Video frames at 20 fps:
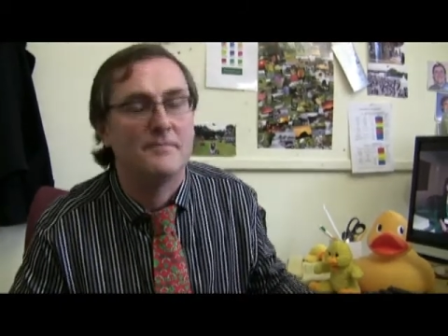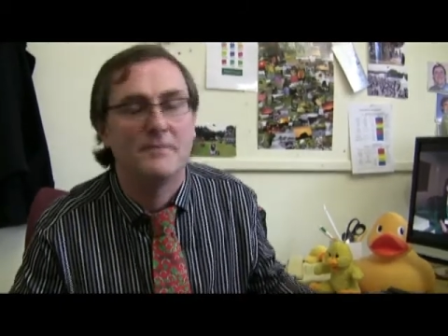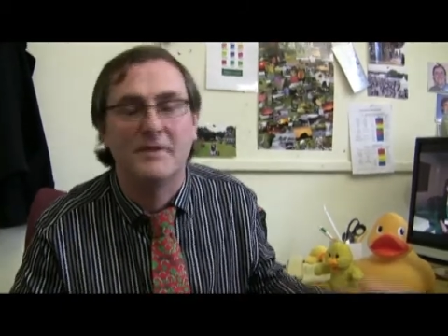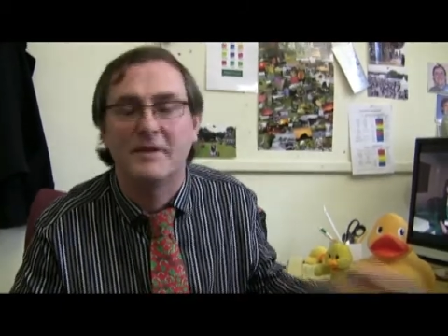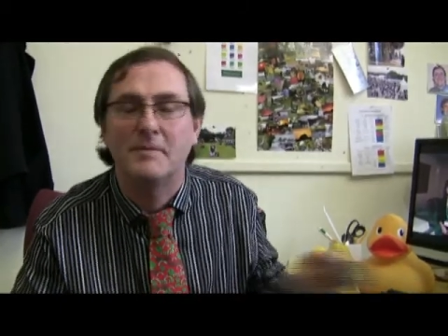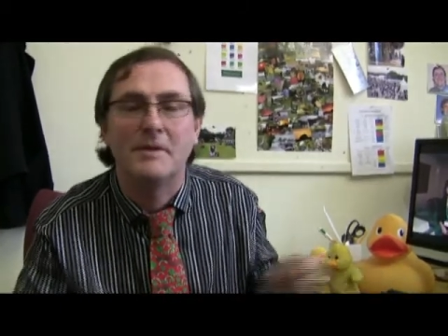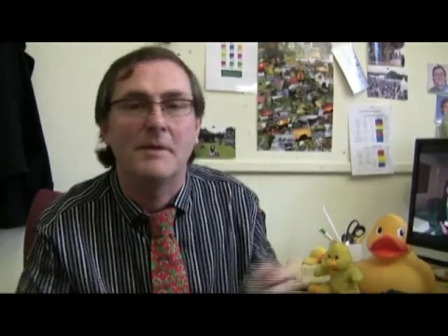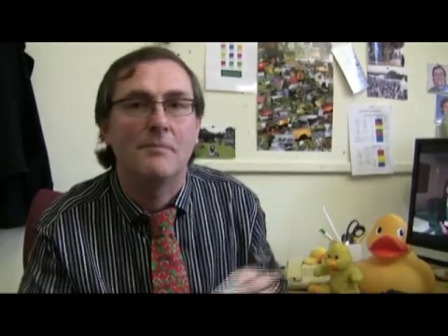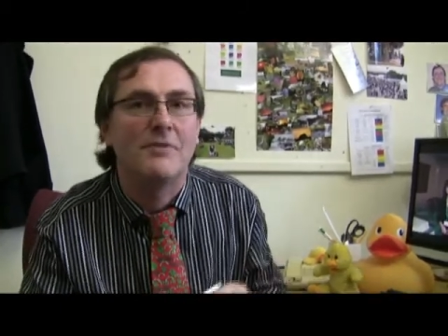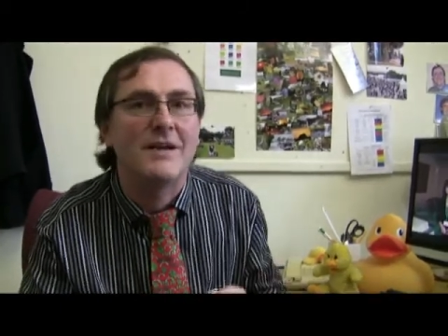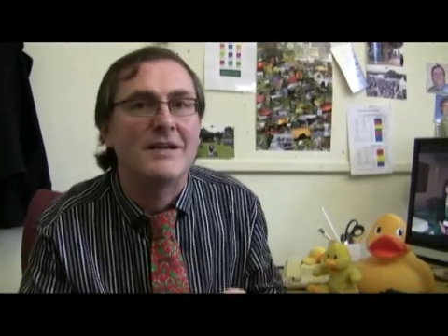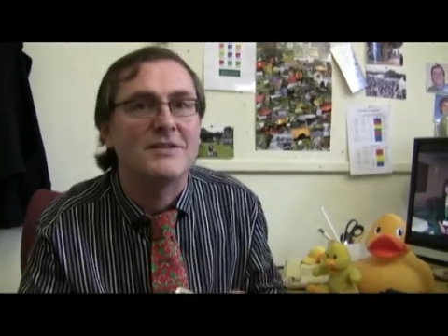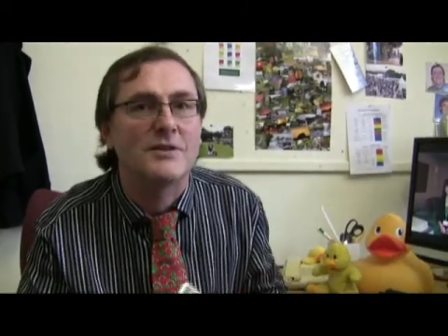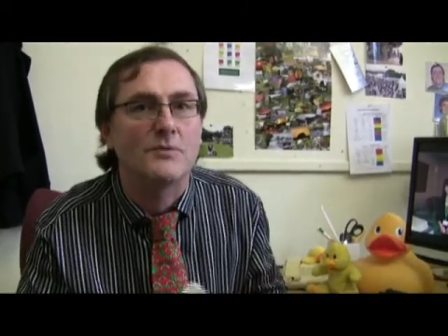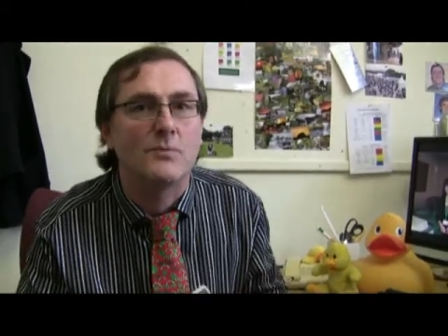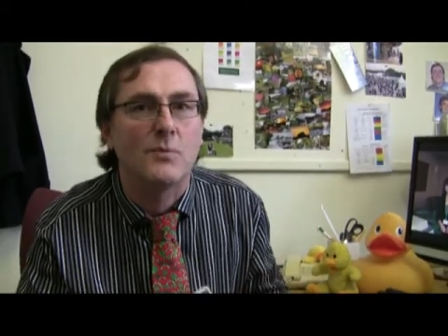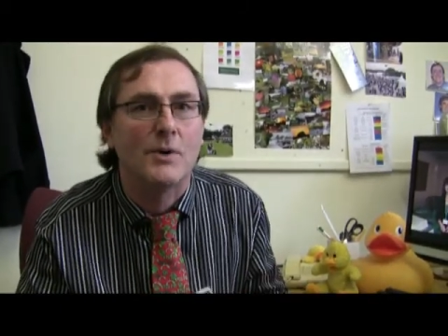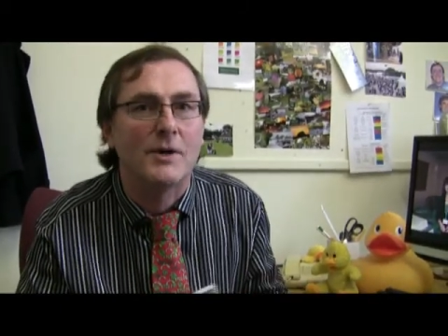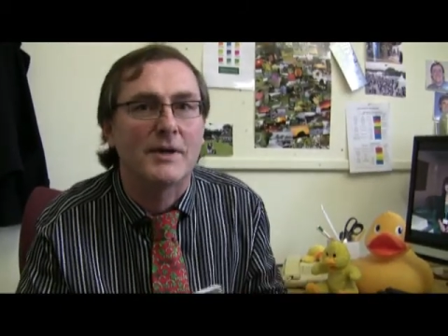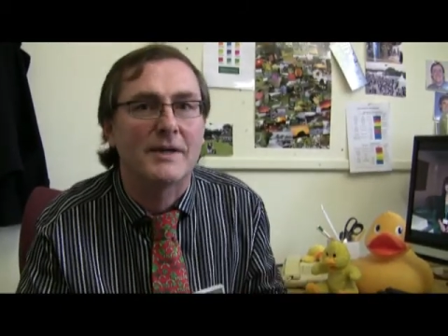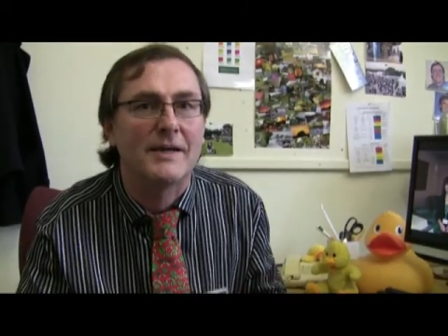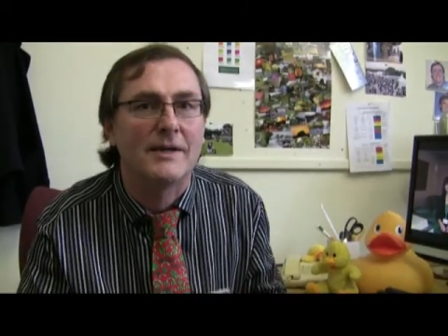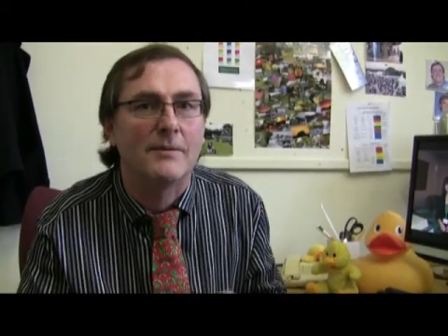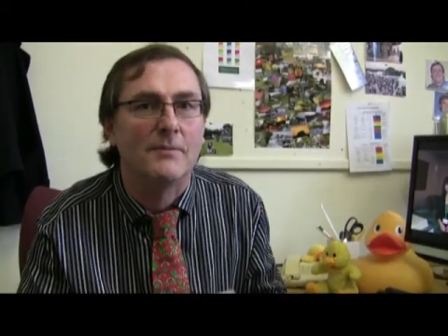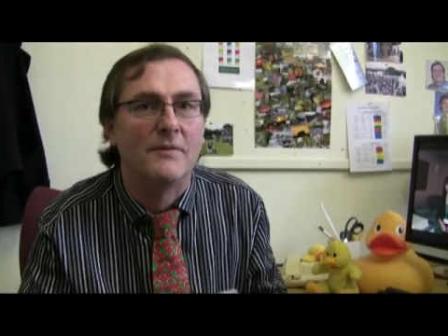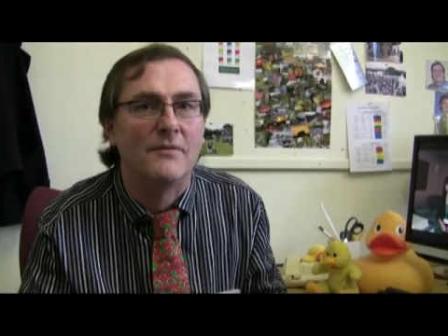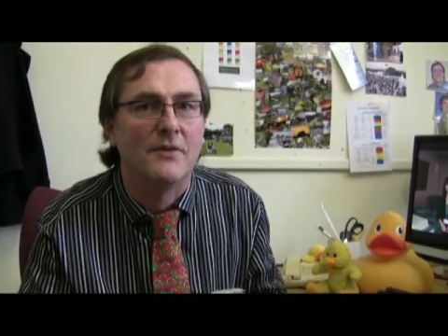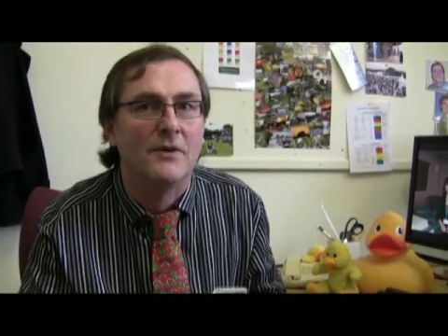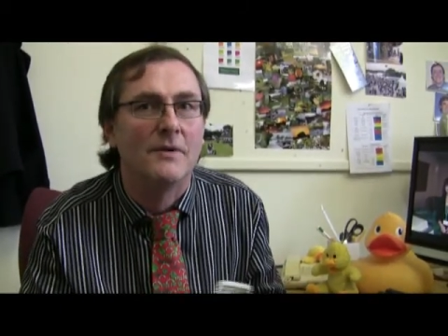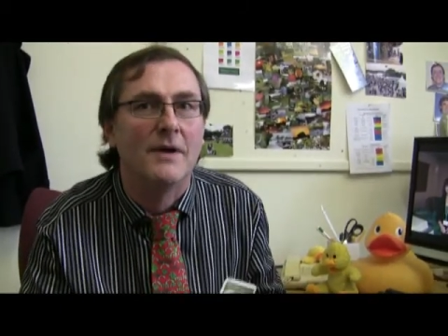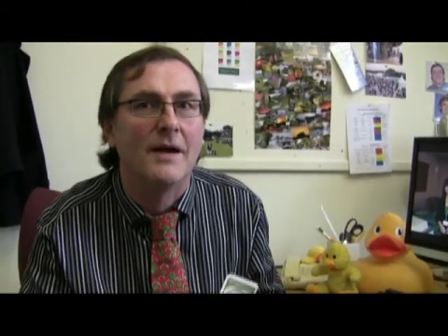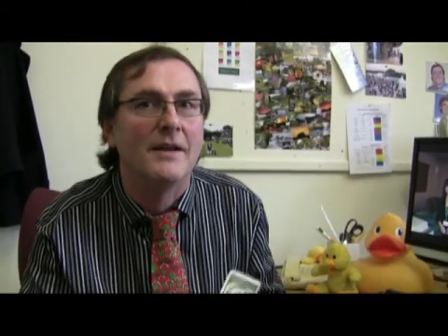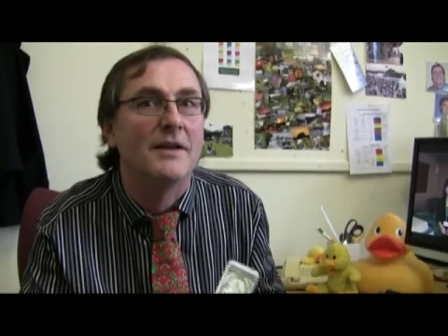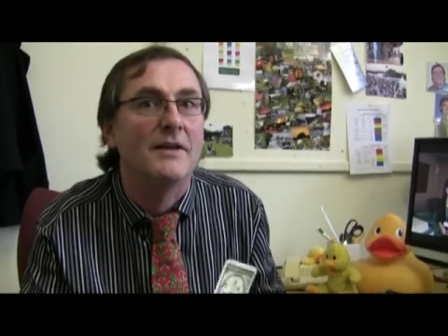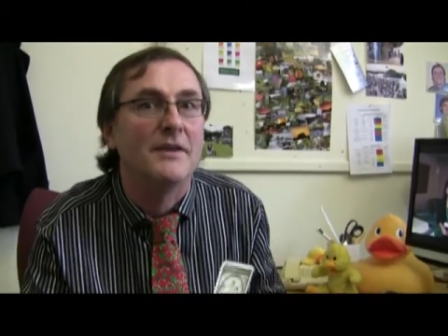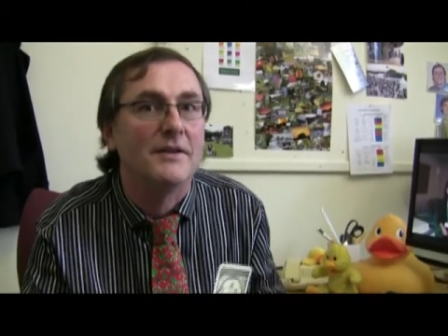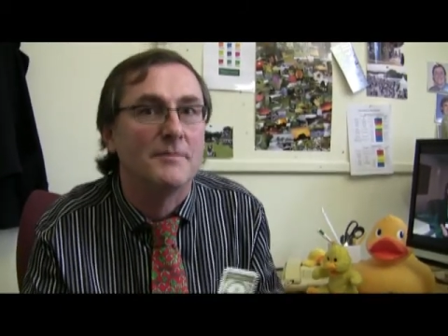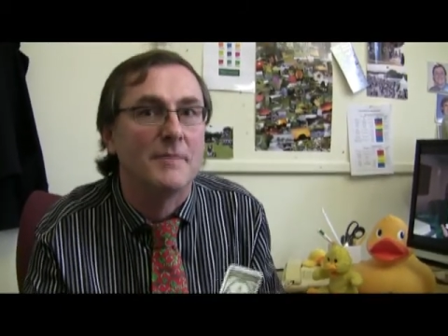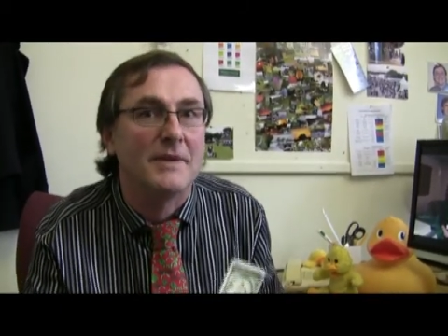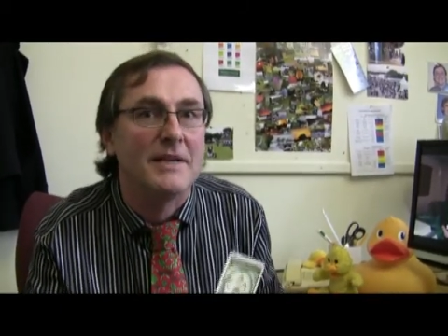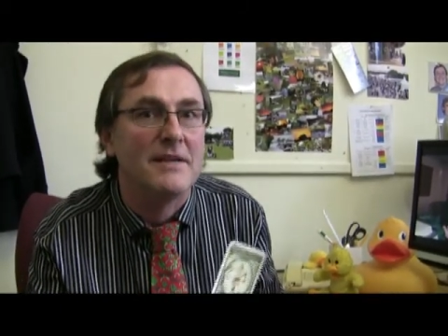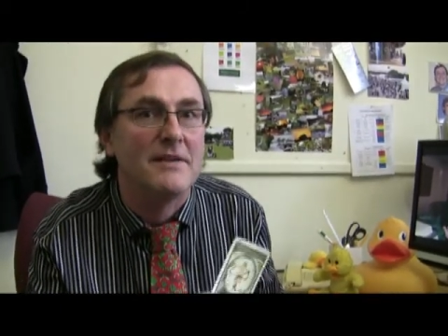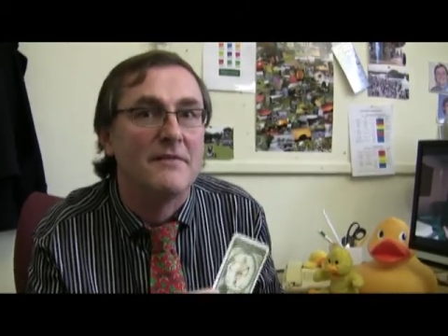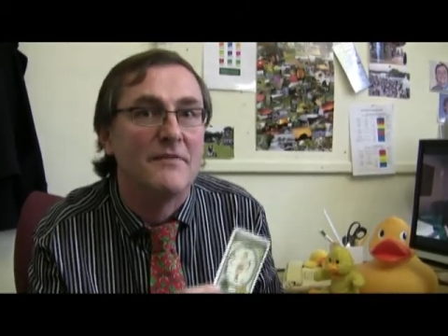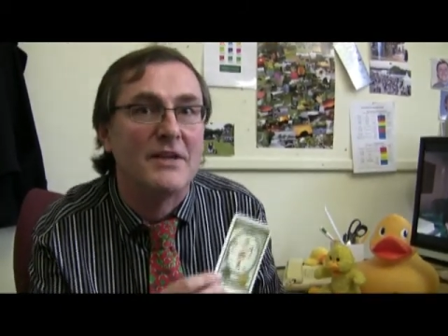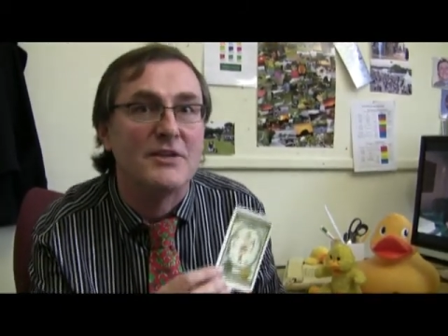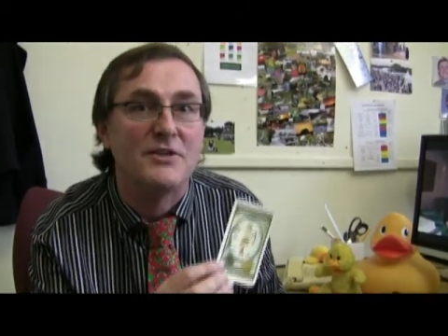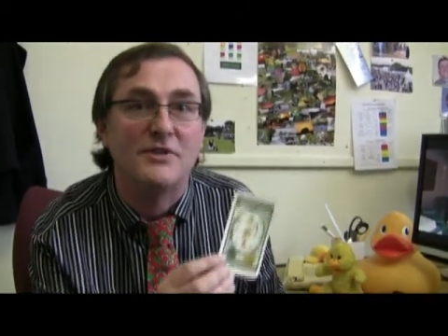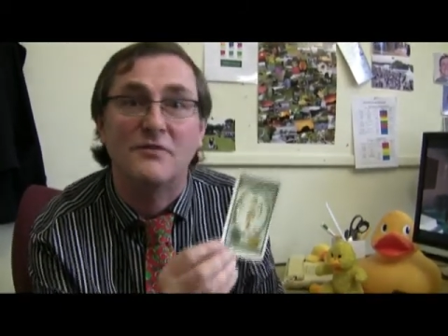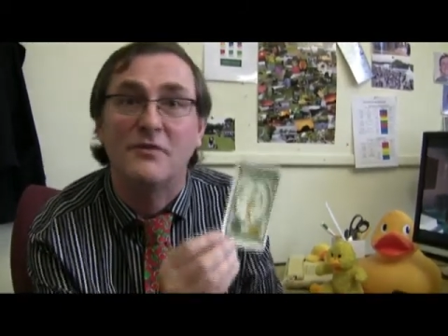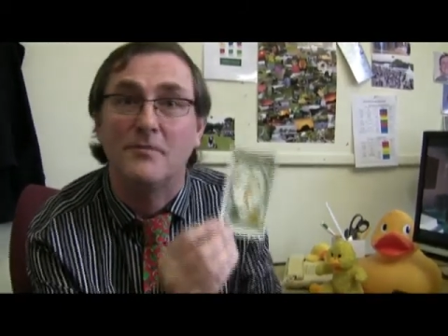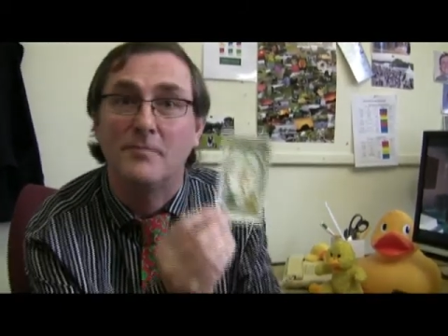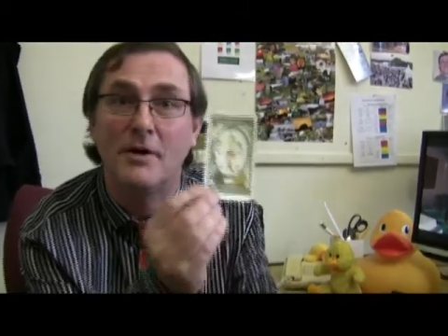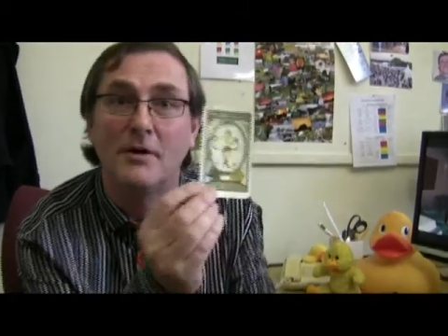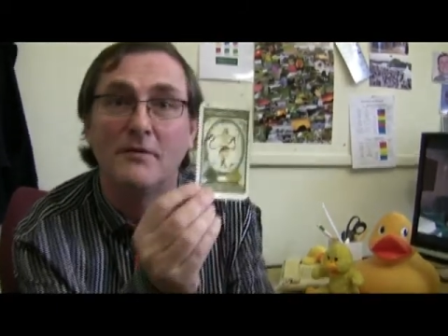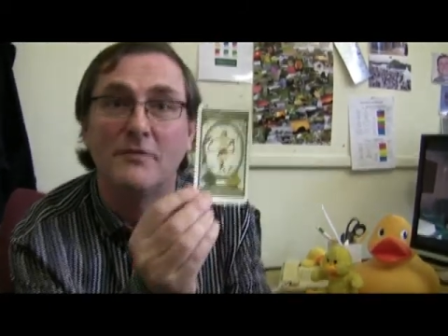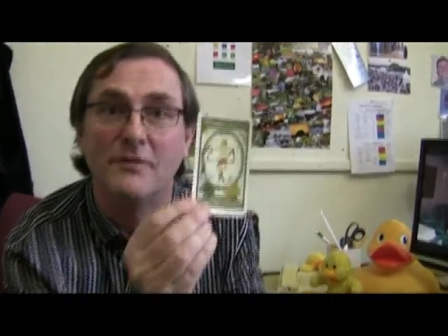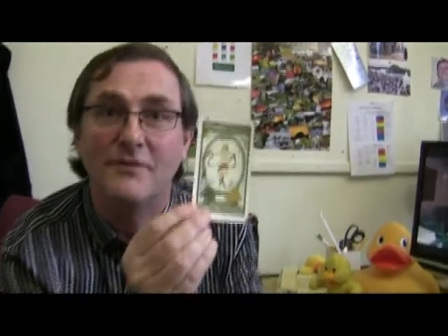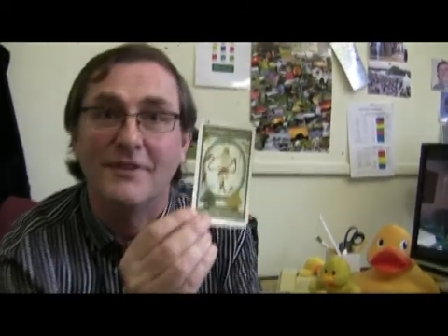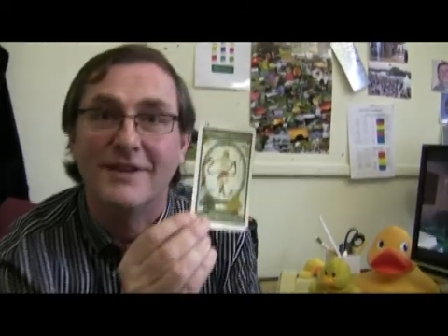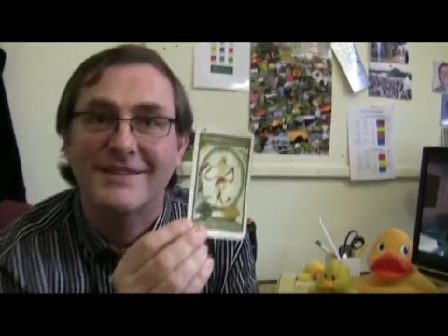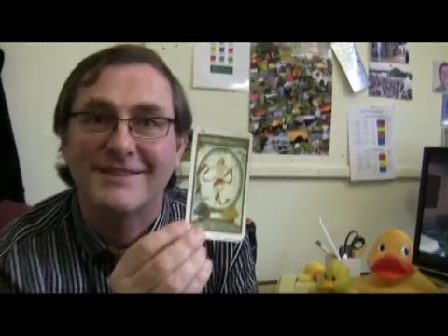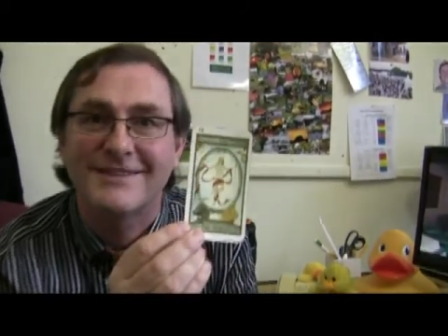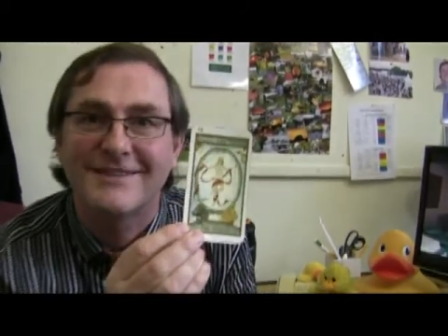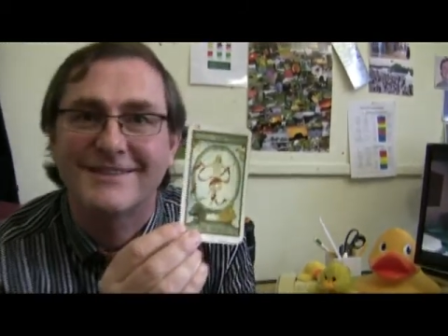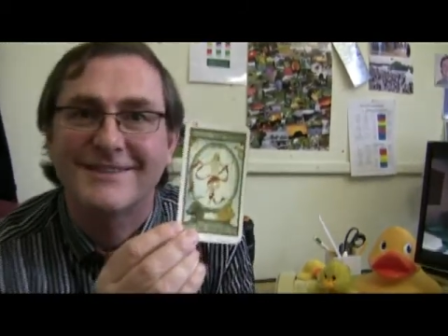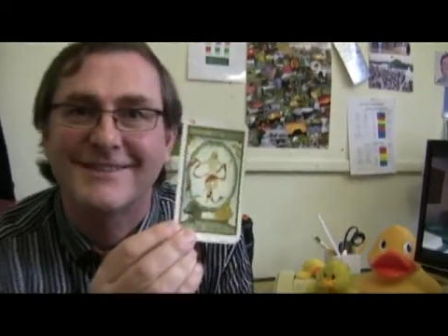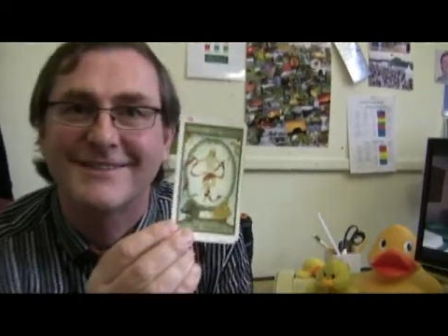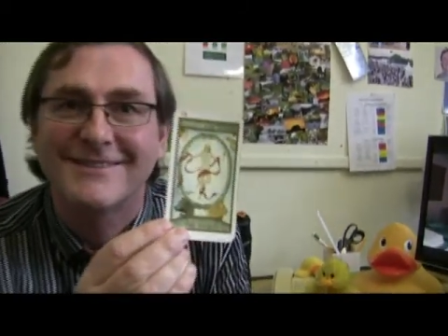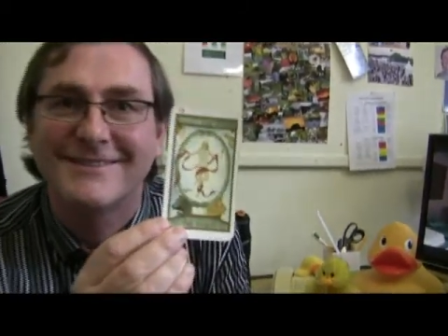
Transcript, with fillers: it's been a pleasure working with you, and it's been an adventure for both of us.